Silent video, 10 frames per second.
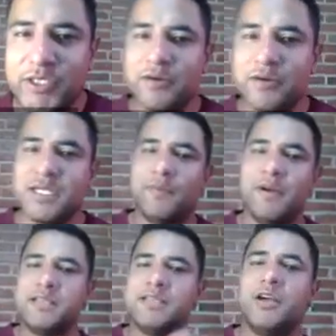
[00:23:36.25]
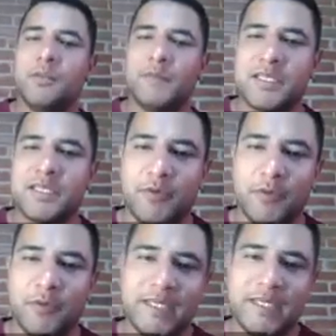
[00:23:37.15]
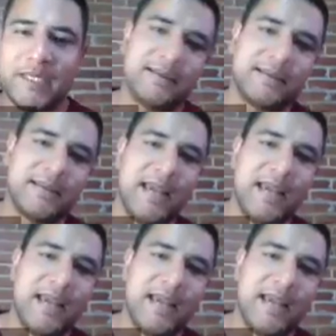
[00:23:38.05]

years separates the Olmecs from the Aztecs,